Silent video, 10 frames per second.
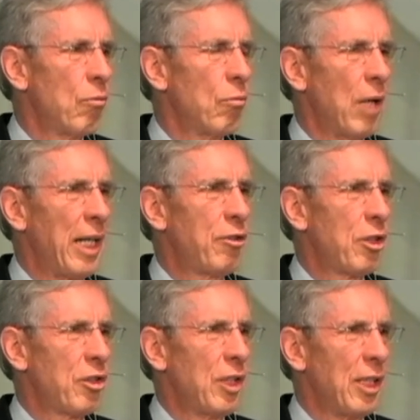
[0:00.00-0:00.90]

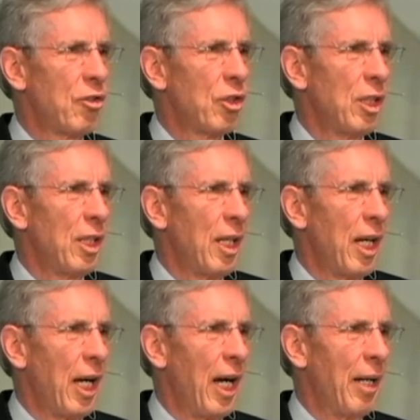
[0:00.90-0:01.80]
righteousness
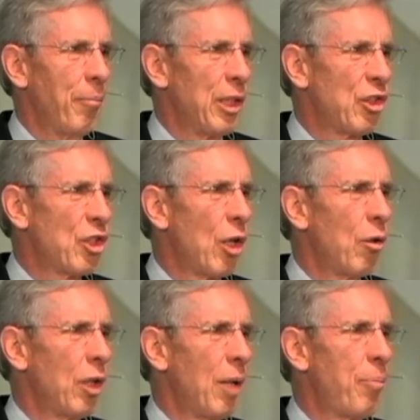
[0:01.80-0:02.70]
and
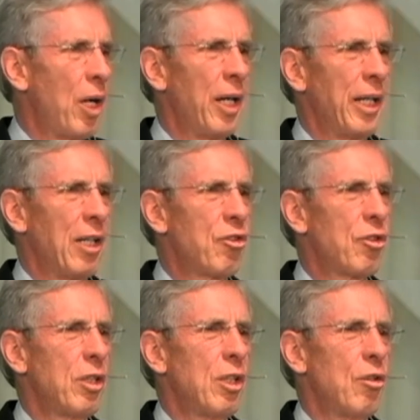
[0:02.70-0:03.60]
bestowal upon us
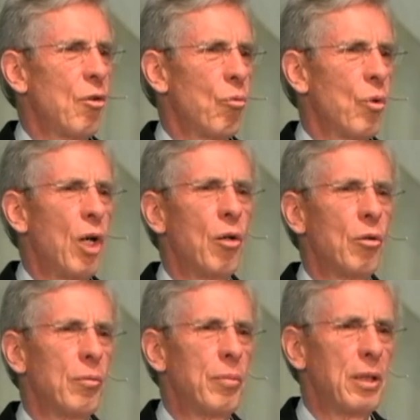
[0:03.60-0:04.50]
the robe
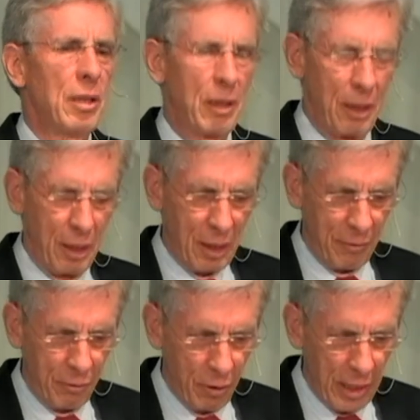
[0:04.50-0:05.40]
of
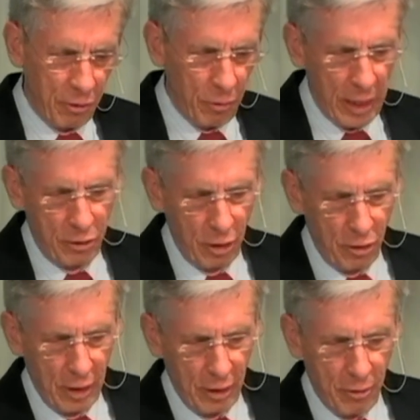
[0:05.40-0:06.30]
Christ's
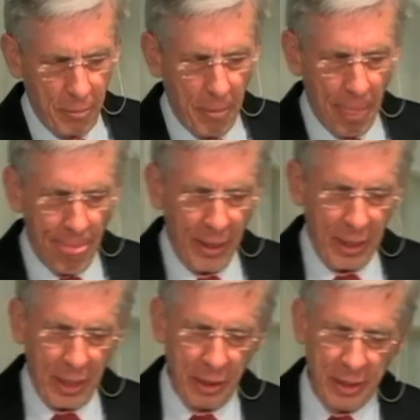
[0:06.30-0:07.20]
righteousness.
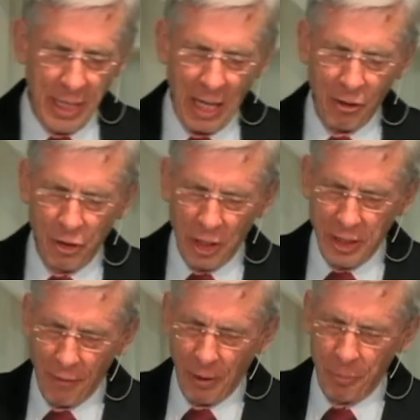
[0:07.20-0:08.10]
It tells us
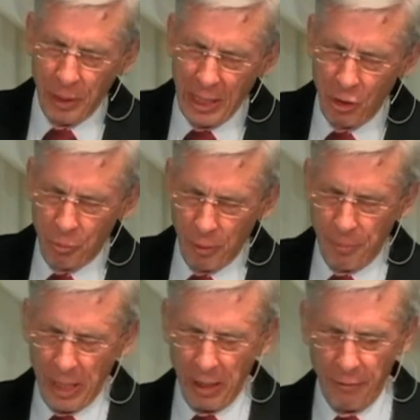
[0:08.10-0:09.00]
of a place
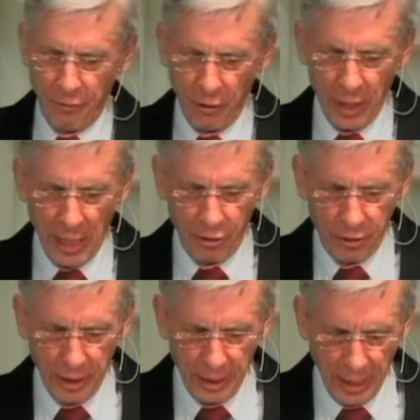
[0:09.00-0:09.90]
prepared for us
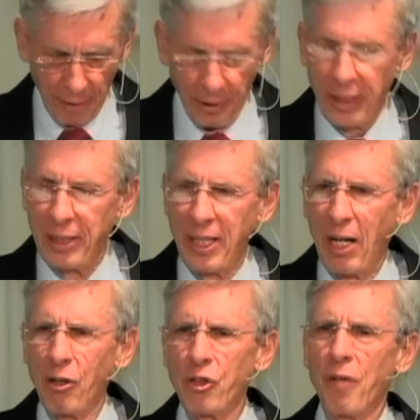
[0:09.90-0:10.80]
in heaven. It
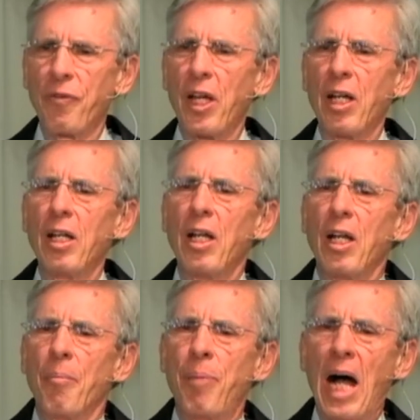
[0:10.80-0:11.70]
tells of the
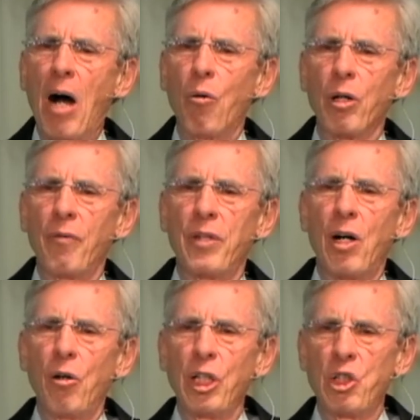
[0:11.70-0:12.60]
power of the
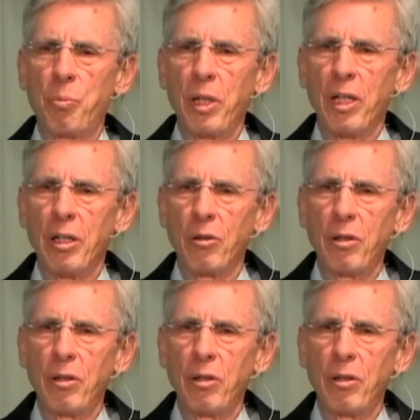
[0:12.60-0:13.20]
Holy Spirit,